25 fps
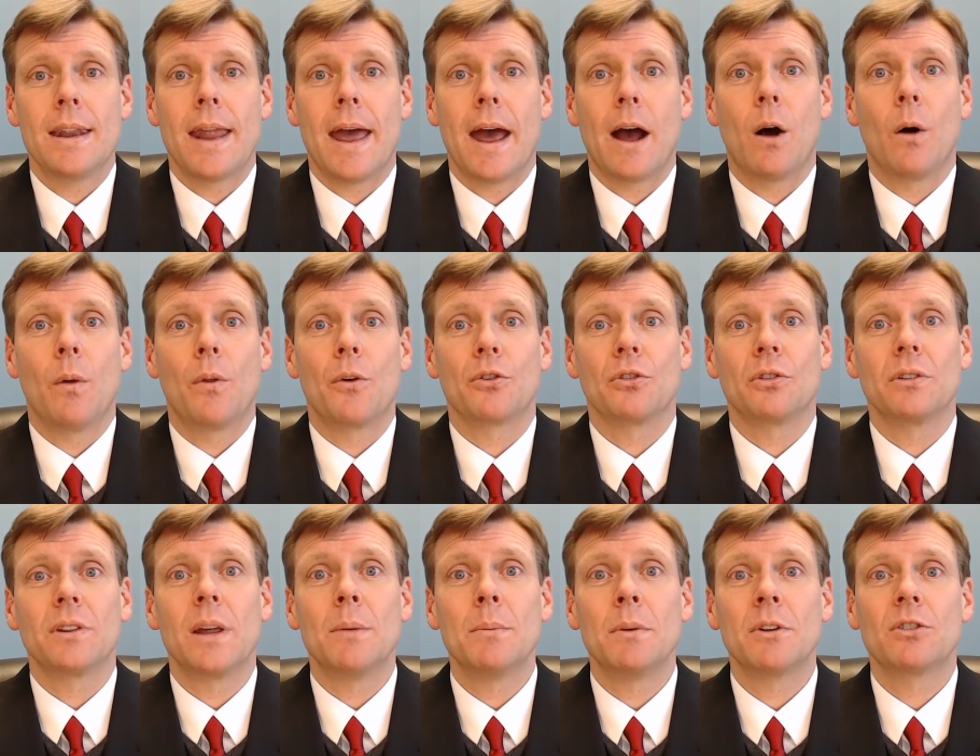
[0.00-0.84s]
Now,
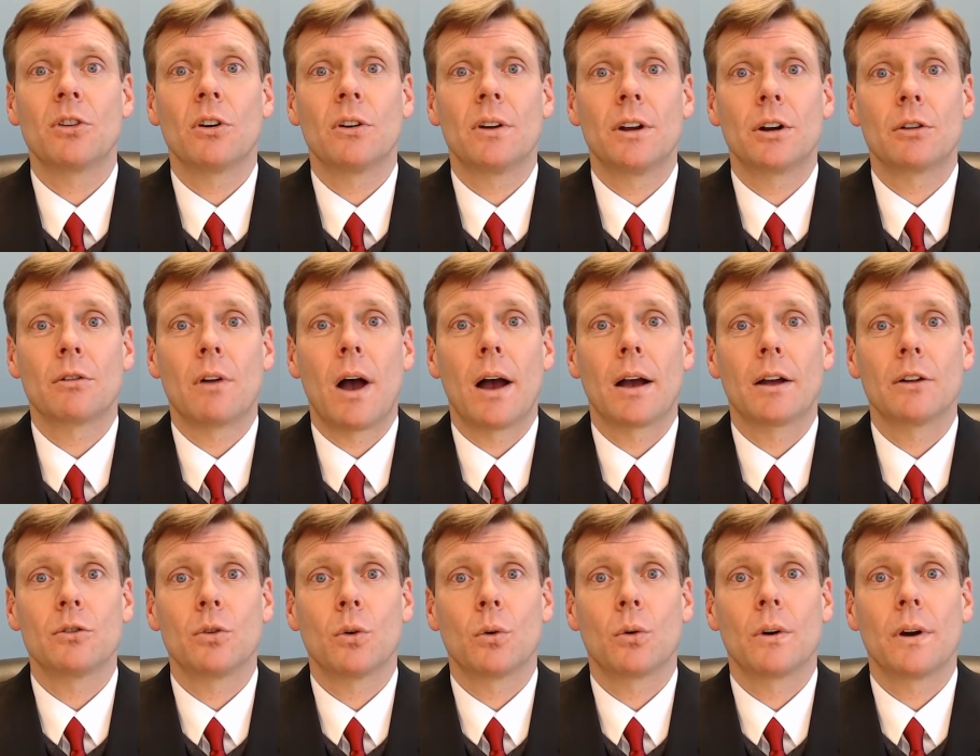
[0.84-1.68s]
there's limits on
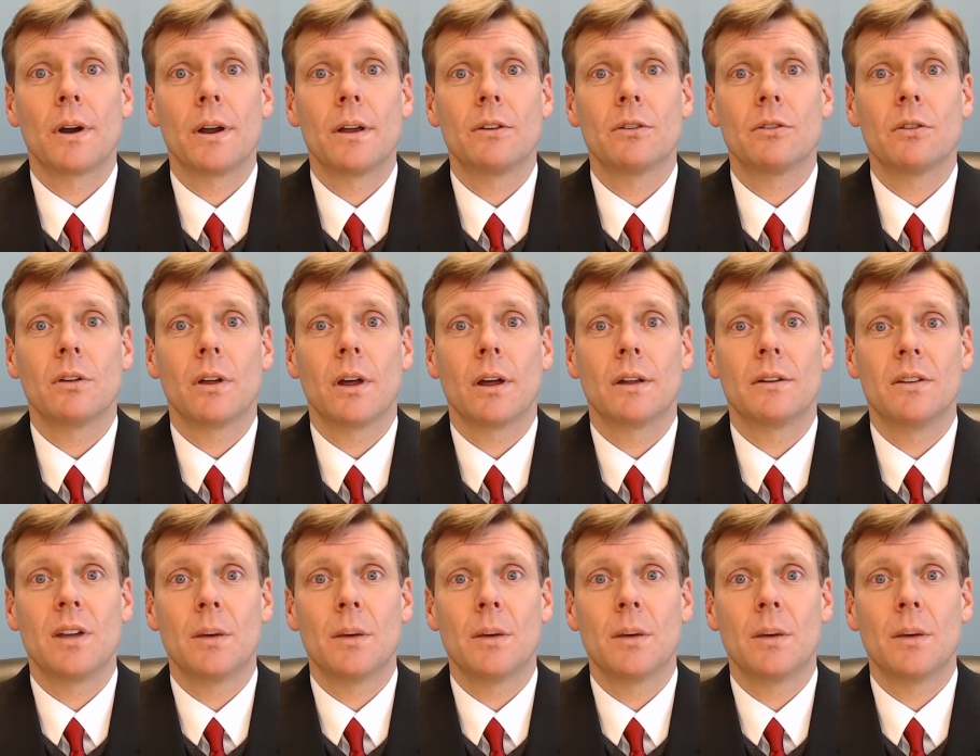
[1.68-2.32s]
interrogatories.